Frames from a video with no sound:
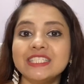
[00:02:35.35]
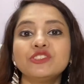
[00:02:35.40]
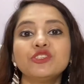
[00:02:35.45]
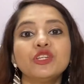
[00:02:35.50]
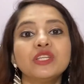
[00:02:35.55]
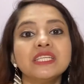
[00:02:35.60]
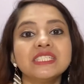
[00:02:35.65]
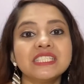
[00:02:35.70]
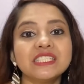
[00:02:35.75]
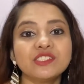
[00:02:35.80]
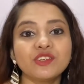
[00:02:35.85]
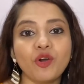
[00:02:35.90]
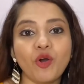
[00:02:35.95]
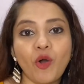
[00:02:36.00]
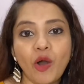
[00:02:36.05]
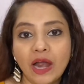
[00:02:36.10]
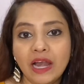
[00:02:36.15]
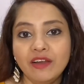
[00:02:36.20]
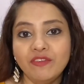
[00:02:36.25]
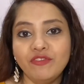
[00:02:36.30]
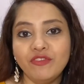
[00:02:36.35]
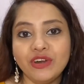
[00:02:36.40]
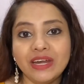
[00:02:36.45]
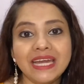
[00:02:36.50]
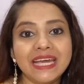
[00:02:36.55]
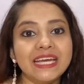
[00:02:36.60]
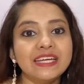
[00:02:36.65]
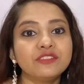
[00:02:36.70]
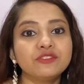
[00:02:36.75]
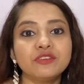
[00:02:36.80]
So this is oil
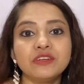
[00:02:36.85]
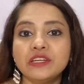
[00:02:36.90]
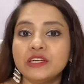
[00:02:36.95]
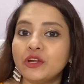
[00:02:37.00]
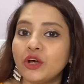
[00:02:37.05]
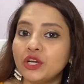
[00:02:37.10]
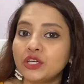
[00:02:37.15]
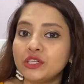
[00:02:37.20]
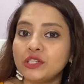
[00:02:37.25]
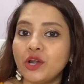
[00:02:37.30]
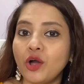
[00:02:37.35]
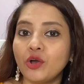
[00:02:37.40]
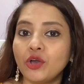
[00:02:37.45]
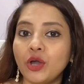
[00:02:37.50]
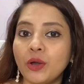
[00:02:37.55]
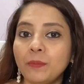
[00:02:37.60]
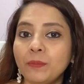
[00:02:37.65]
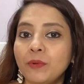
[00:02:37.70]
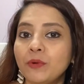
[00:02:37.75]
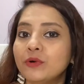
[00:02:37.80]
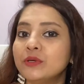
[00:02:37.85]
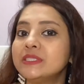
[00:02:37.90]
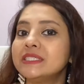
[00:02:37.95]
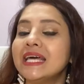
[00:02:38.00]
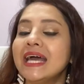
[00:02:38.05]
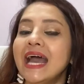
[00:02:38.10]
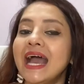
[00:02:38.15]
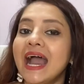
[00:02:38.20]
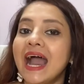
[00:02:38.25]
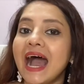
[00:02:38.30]
free, it will not clog your pores
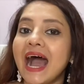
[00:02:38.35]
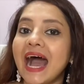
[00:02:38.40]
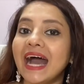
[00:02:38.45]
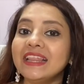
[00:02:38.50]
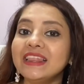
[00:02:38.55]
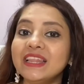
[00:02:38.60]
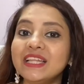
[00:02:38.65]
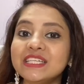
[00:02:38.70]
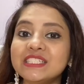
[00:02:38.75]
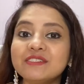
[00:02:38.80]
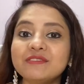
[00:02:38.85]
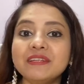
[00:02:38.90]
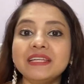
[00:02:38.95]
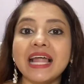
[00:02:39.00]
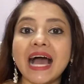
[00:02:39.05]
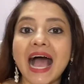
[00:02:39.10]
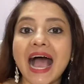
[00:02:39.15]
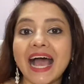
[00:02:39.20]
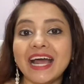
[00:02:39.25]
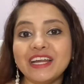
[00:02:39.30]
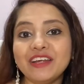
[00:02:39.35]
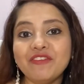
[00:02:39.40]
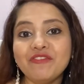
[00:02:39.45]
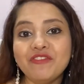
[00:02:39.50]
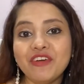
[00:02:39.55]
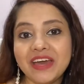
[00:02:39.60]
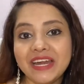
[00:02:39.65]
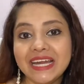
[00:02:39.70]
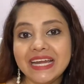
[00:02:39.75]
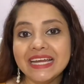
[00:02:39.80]
and this will add a
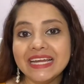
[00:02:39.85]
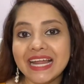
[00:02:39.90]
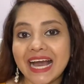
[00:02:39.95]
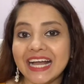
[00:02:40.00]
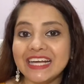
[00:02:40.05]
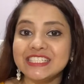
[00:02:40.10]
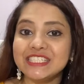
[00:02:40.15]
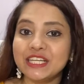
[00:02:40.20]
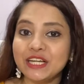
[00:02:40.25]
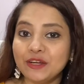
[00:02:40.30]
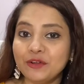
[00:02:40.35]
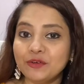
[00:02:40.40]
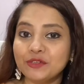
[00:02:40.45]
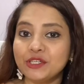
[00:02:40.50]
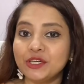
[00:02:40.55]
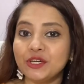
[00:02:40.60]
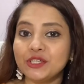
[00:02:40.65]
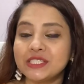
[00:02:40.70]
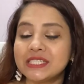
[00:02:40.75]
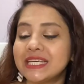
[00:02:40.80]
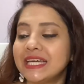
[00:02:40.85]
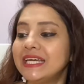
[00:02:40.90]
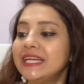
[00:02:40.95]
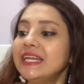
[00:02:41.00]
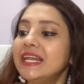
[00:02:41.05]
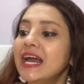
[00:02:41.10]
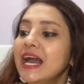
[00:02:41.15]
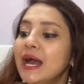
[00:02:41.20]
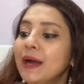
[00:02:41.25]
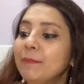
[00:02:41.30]
very nice glow to your
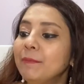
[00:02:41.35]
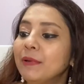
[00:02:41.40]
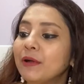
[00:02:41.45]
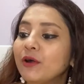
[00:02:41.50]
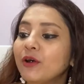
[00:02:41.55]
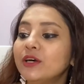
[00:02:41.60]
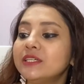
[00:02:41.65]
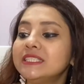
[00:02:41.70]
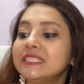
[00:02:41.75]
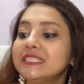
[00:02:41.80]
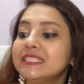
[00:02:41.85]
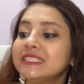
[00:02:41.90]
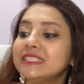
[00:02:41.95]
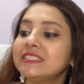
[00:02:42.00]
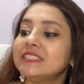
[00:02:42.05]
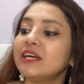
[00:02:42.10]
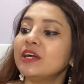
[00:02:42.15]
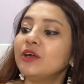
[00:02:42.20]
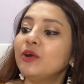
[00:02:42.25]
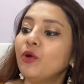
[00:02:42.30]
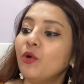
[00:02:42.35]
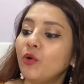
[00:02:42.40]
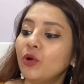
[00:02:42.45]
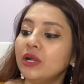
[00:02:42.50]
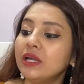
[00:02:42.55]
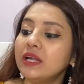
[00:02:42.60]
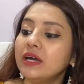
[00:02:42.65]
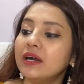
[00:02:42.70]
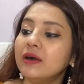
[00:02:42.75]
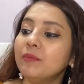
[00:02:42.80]
skin because this is a
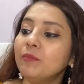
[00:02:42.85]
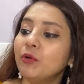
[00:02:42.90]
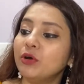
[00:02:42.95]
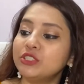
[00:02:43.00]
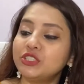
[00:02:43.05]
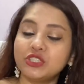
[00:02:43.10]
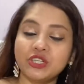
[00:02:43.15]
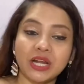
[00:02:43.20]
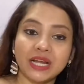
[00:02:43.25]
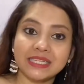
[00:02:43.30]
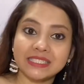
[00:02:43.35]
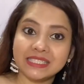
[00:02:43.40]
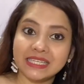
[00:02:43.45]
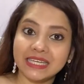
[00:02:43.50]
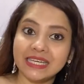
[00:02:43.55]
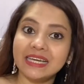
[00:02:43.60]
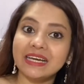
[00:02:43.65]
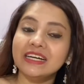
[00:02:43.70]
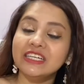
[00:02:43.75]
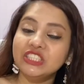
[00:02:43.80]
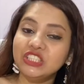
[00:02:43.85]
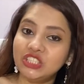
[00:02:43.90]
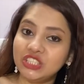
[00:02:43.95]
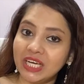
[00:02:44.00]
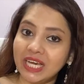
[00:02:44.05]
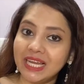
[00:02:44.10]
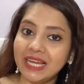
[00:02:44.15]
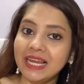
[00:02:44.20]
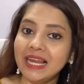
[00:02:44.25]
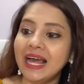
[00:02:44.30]
gold moisturizing
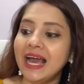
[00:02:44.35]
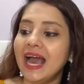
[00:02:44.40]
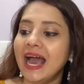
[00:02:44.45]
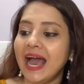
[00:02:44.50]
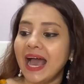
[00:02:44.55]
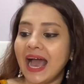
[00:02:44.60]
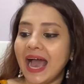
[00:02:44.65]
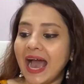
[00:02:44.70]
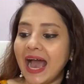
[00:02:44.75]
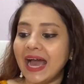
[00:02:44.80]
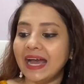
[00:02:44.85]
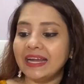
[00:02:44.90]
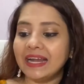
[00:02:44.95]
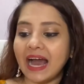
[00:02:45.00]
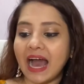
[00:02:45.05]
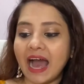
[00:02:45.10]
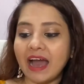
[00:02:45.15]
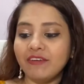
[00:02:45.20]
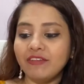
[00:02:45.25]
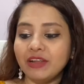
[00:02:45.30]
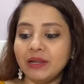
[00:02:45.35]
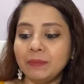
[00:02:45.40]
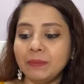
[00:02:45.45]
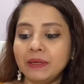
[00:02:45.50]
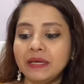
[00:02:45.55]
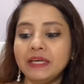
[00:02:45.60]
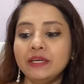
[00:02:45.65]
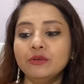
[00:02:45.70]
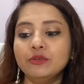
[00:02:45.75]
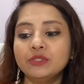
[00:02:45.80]
gel and I will
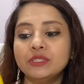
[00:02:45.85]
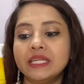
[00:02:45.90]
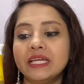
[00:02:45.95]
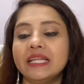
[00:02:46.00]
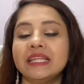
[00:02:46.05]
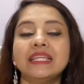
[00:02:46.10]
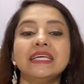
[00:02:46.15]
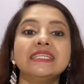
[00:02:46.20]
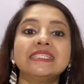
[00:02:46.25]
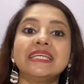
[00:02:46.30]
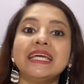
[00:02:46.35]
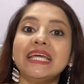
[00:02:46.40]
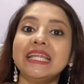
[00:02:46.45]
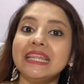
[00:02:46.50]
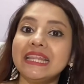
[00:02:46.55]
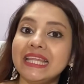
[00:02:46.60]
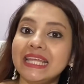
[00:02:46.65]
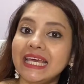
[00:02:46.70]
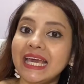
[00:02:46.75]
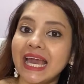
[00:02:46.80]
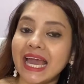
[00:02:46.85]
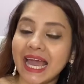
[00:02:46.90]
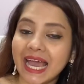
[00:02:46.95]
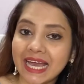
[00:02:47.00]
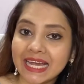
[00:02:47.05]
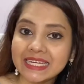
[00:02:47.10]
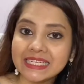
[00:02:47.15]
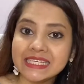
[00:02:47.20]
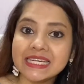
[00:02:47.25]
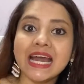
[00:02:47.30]
be using this in the
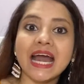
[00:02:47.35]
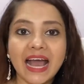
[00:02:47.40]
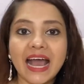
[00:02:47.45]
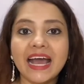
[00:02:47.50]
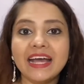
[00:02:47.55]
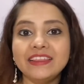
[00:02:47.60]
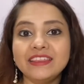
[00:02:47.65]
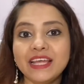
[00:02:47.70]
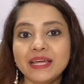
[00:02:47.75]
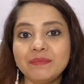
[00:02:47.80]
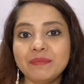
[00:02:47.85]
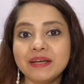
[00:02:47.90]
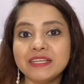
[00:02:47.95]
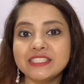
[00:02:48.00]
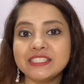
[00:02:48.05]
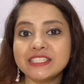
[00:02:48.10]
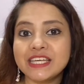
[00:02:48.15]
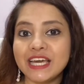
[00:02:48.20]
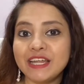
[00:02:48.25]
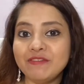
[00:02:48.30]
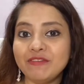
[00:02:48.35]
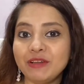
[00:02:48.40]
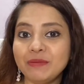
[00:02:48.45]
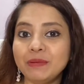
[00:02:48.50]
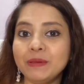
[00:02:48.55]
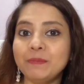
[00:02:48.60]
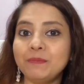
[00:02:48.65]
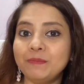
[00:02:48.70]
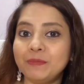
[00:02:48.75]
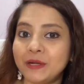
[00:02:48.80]
end and then my skin will
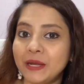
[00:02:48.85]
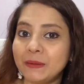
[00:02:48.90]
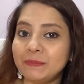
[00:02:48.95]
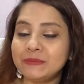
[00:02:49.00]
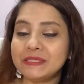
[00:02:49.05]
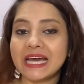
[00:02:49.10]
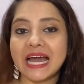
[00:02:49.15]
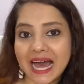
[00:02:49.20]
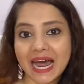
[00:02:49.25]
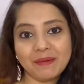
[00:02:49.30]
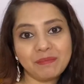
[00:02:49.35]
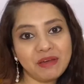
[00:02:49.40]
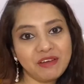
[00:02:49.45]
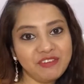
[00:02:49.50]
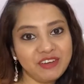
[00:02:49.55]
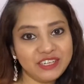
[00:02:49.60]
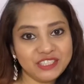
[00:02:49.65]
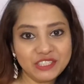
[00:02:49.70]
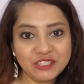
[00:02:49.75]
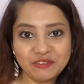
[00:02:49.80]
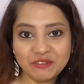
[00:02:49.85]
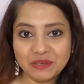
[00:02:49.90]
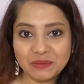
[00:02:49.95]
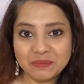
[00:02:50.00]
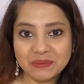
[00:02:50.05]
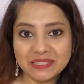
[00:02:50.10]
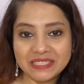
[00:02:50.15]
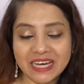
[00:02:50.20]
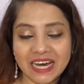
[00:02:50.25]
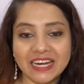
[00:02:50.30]
be prepped and my facial will
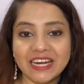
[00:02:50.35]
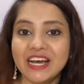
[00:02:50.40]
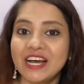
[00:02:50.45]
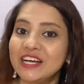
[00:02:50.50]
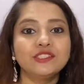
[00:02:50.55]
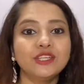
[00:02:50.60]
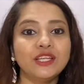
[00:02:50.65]
be done.